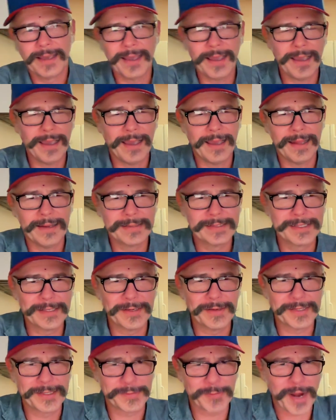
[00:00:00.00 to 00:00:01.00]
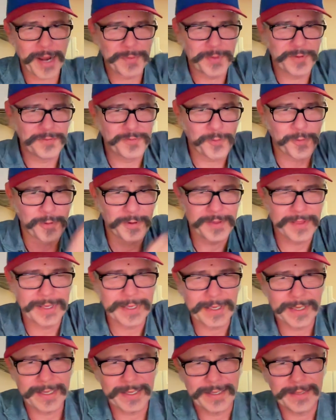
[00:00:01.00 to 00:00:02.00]
And so it's right before
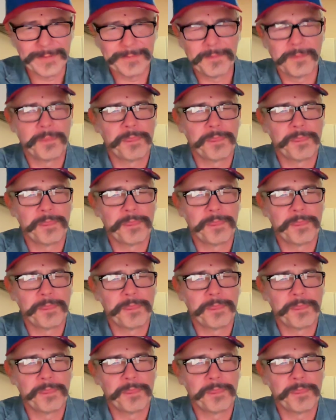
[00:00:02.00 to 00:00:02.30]
the